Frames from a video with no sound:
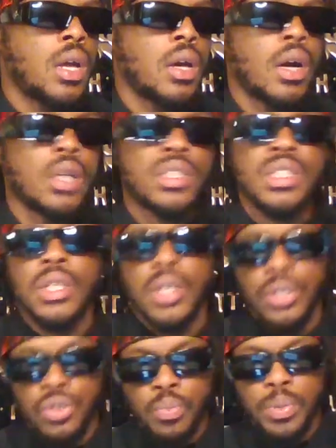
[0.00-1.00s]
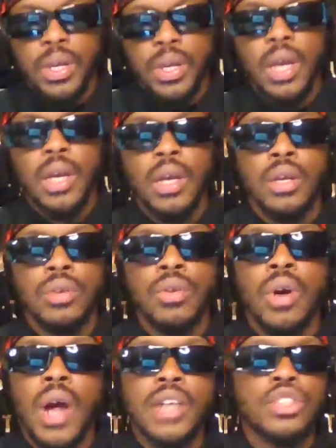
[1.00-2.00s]
us in the U.P.K, you know,
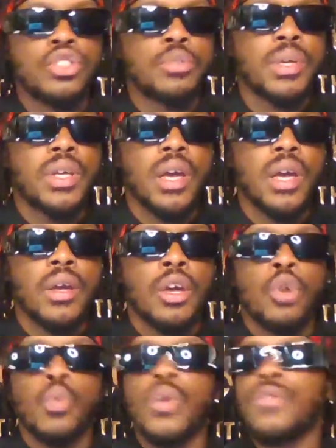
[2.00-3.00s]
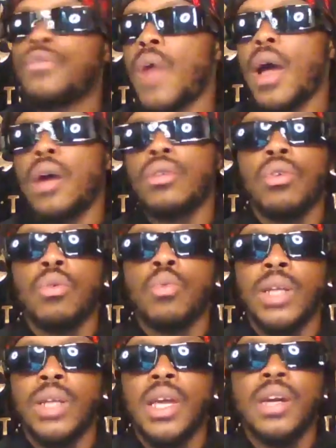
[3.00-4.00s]
I.S.U.P.K, we frown on, I
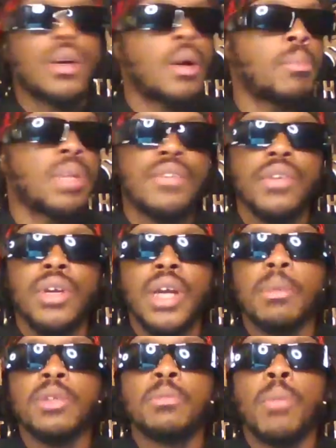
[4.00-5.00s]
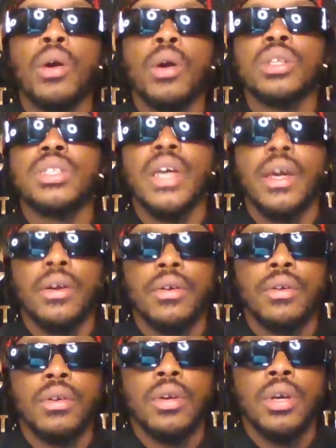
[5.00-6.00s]
believe her name is Margaret Sanger.
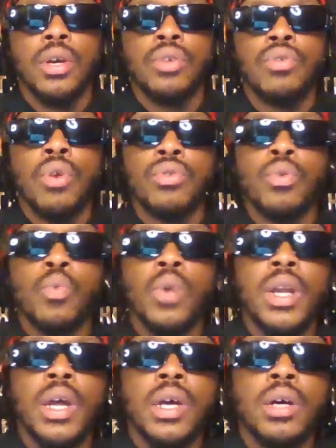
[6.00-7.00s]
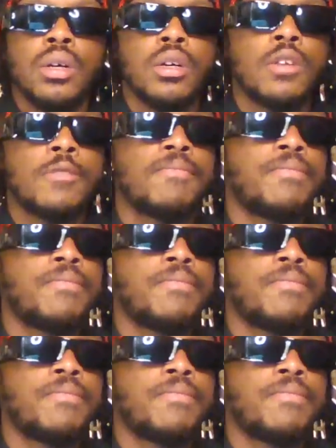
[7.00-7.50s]
You know, the one that, well,